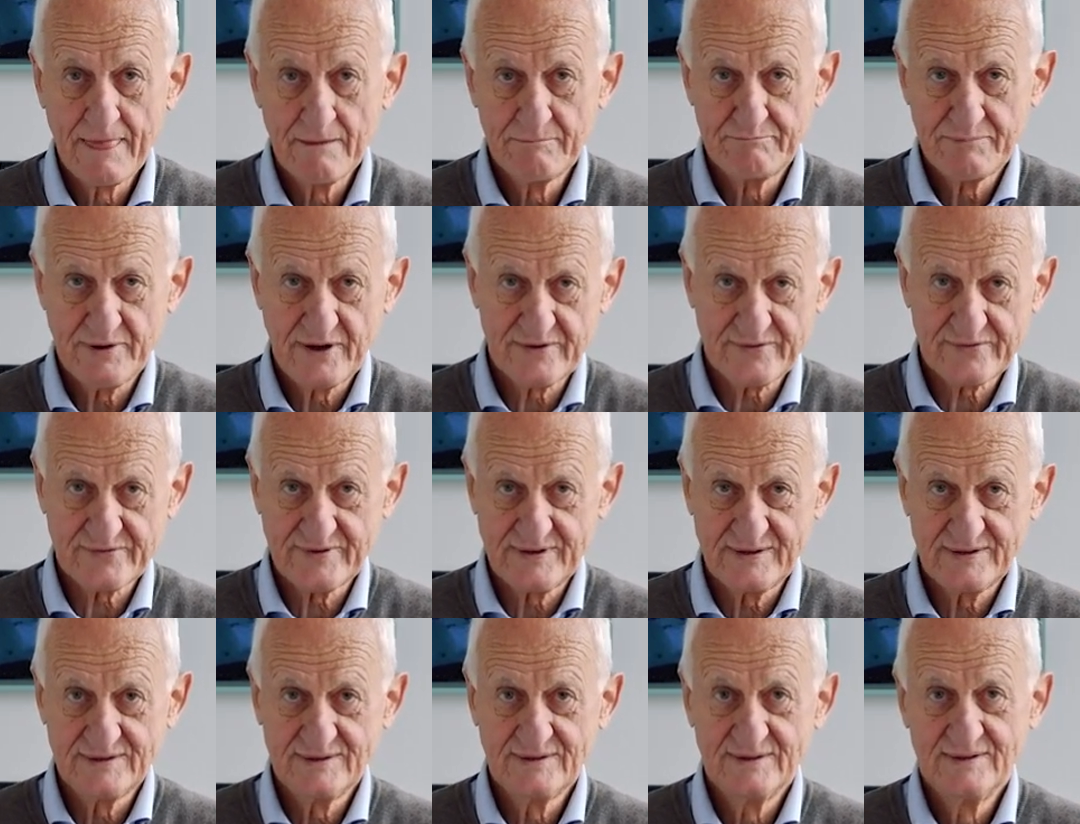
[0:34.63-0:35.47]

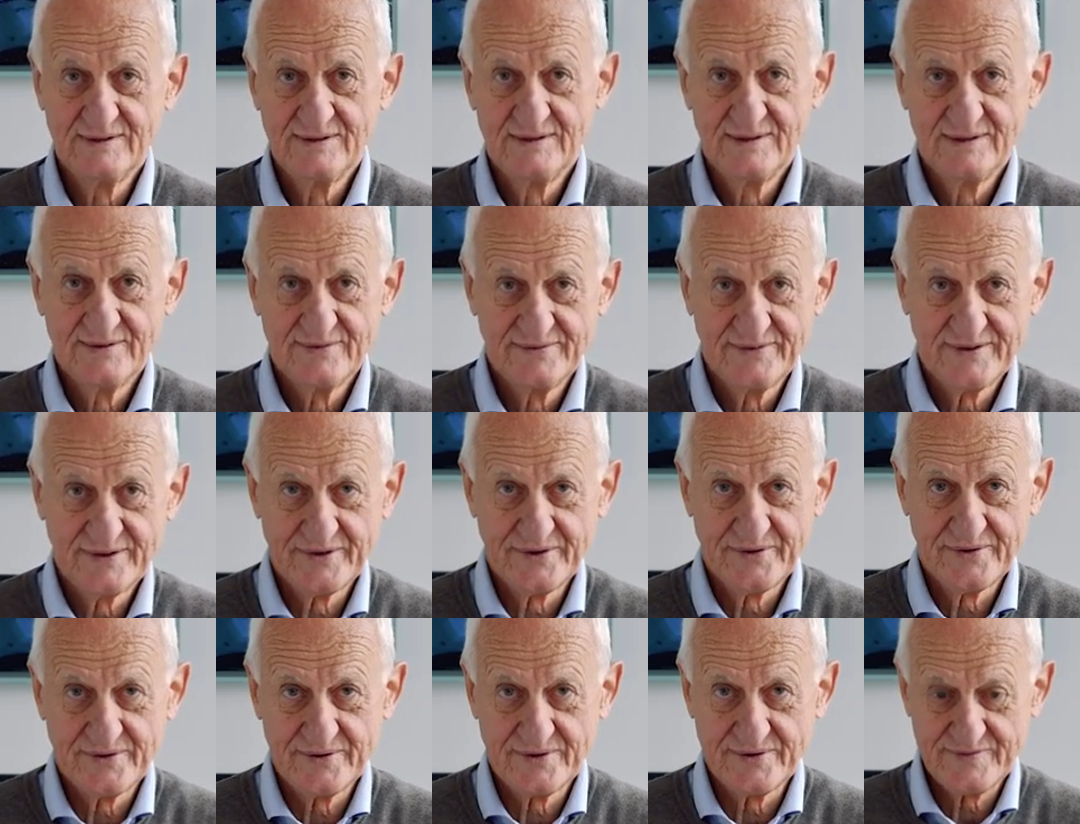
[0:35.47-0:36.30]
bothering the
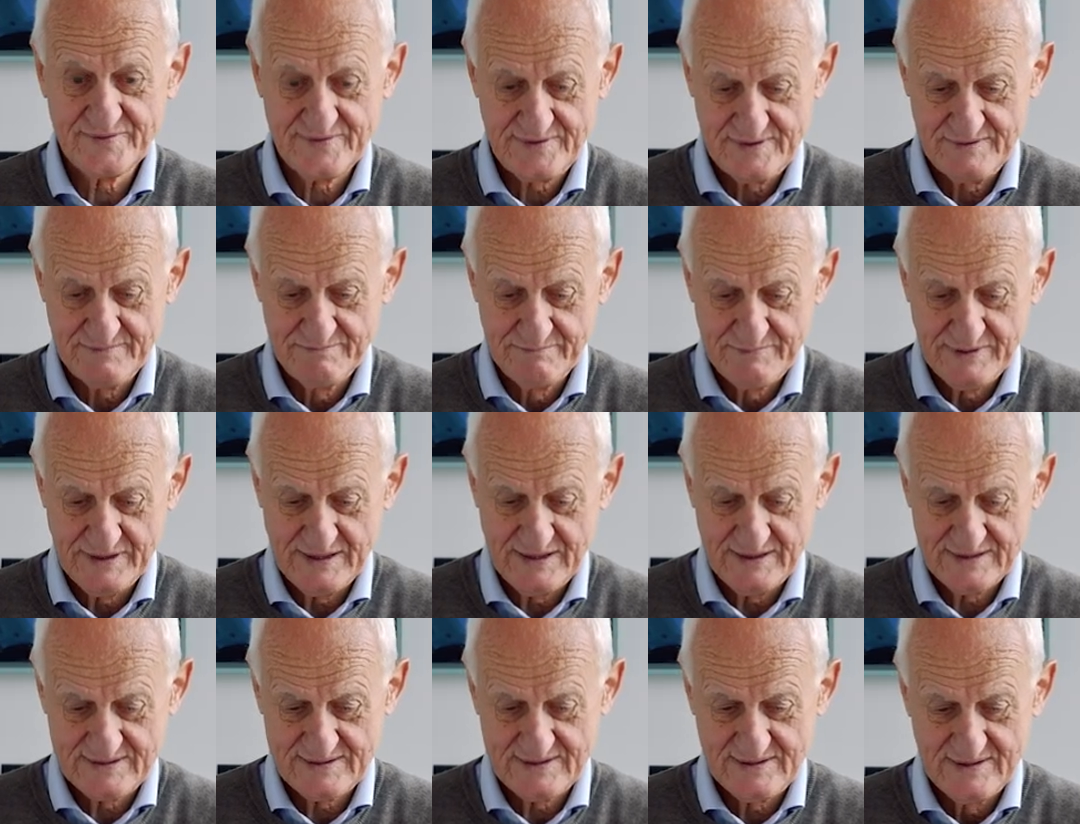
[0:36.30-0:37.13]
nerve,
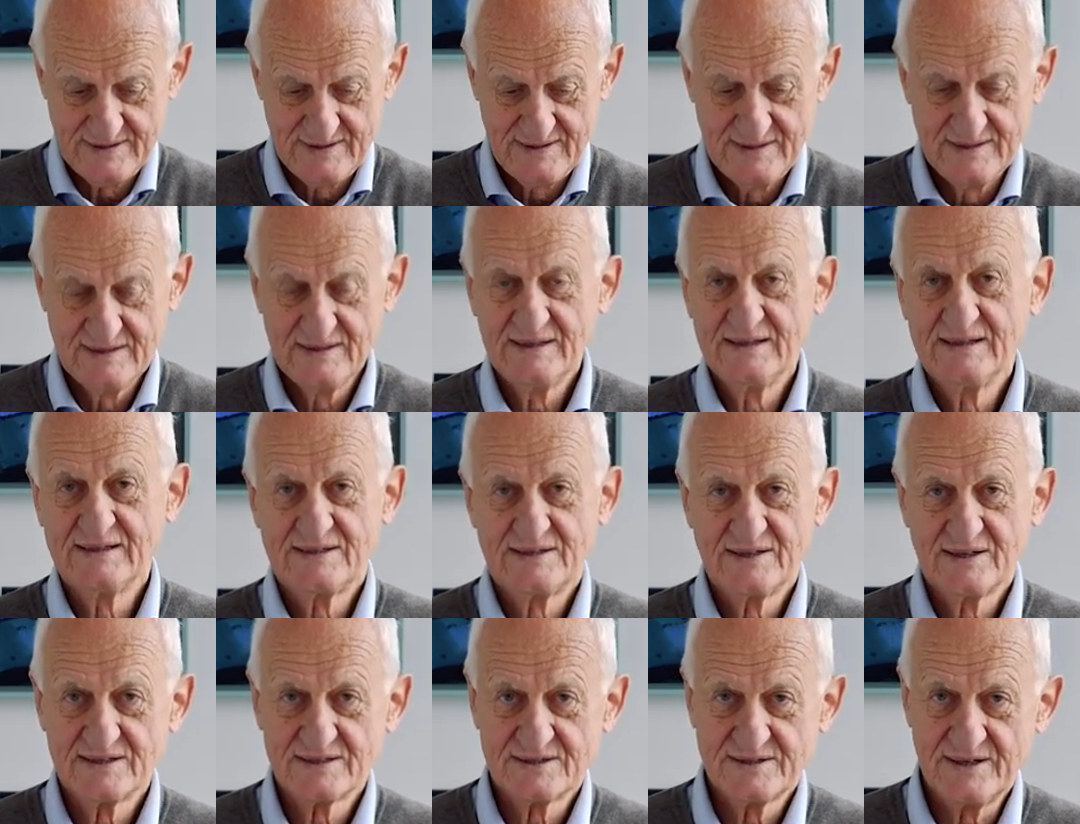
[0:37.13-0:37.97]
but it
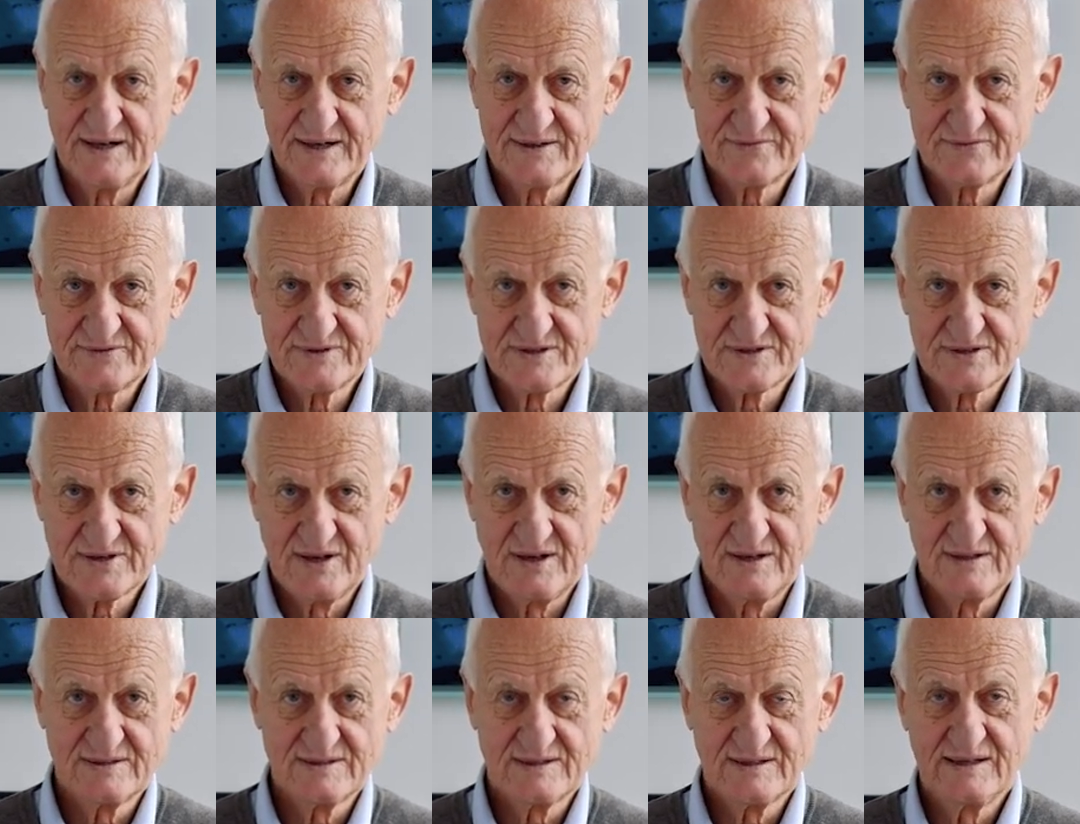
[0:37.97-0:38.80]
does not
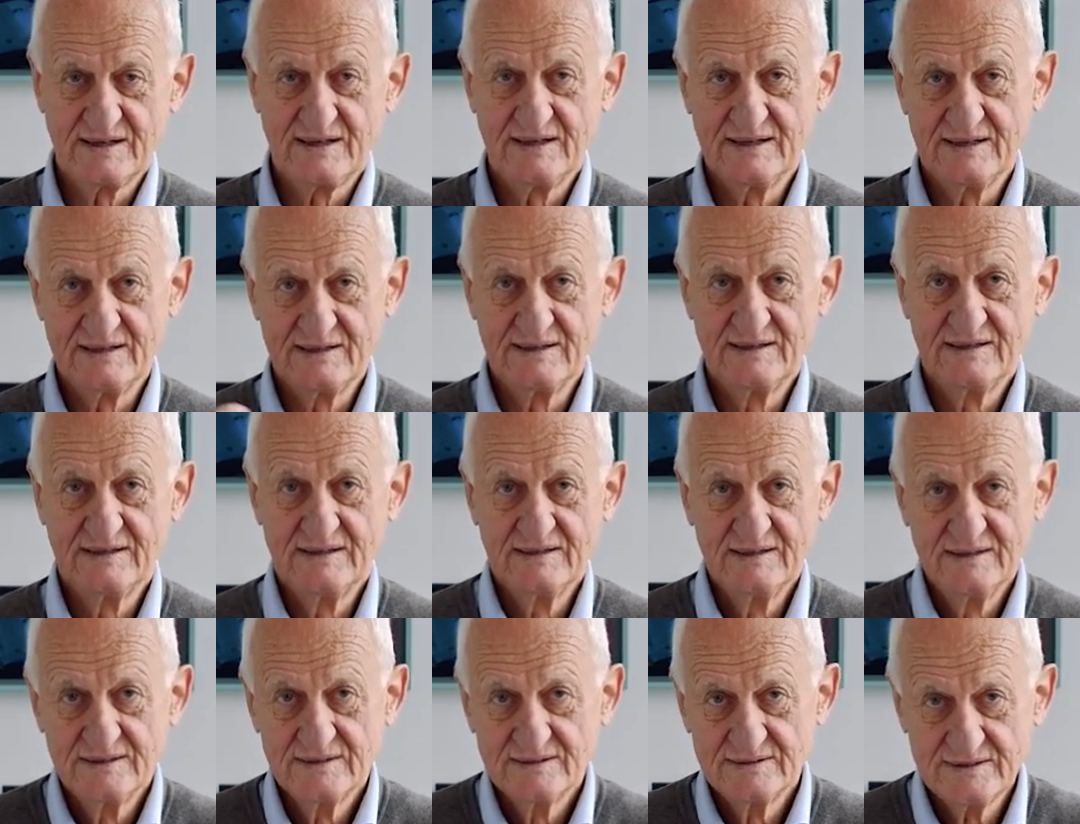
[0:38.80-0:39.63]
result in
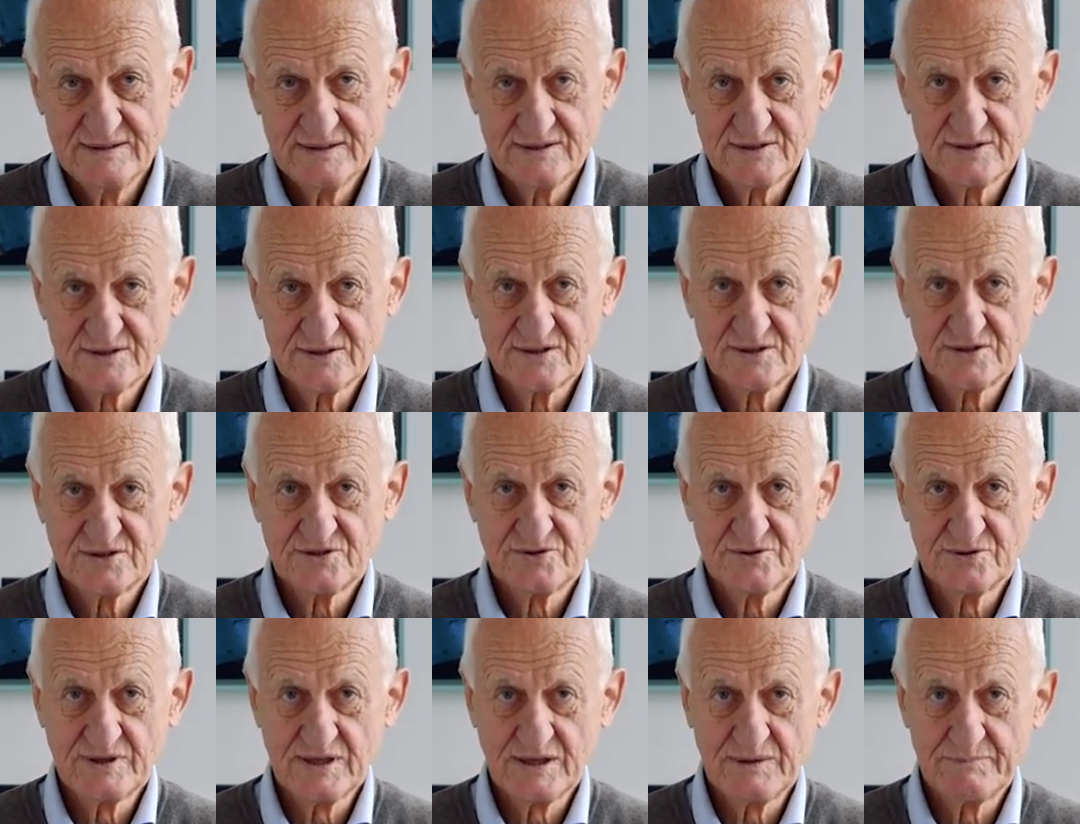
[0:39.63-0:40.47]
these
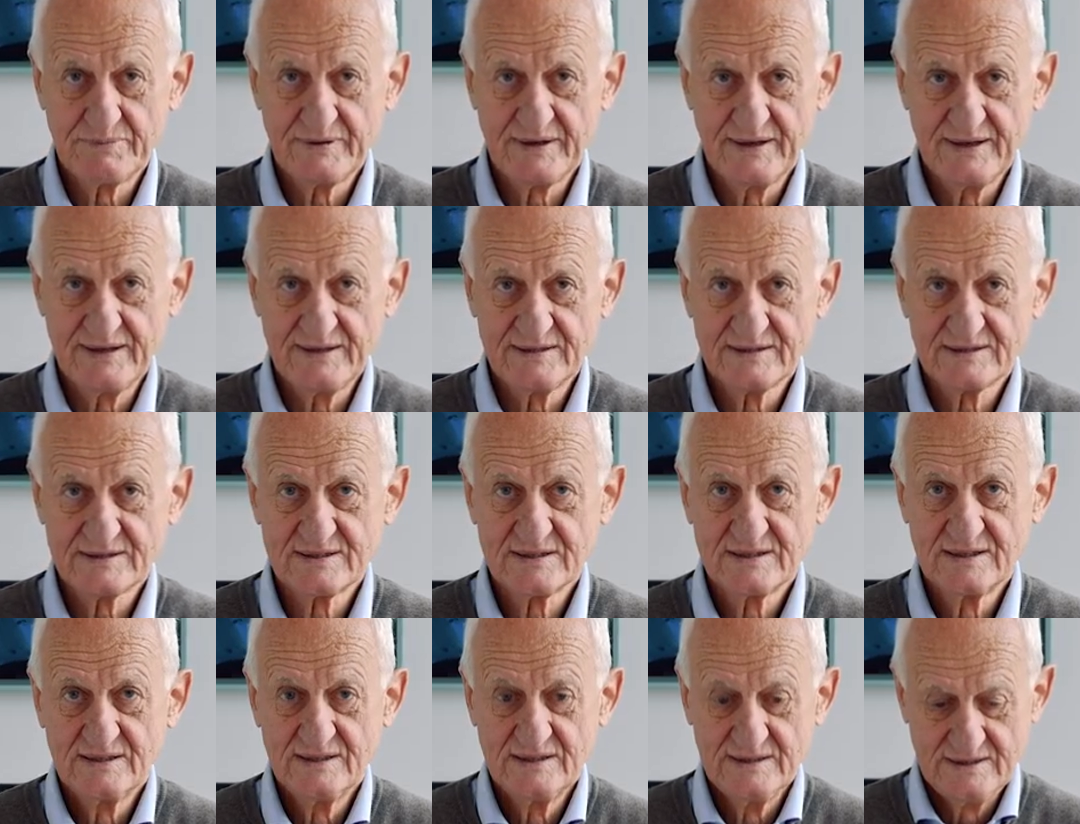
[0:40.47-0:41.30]
shooting pains,